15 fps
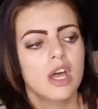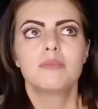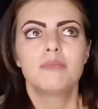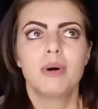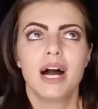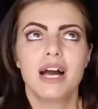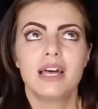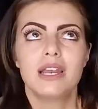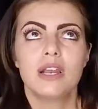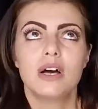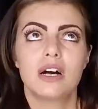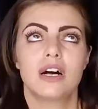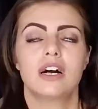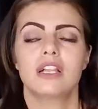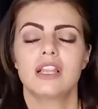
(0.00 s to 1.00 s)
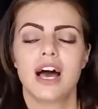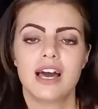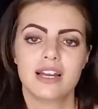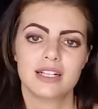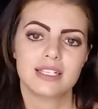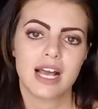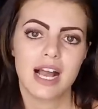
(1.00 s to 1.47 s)
But a
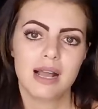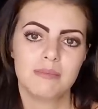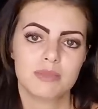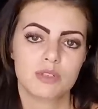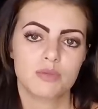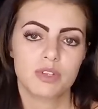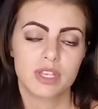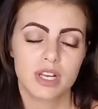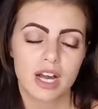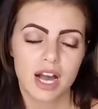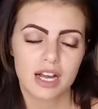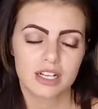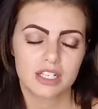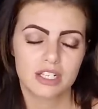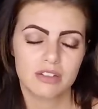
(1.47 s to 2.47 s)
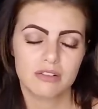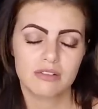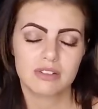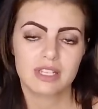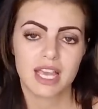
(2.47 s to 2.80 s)
lot of times with cockatoos,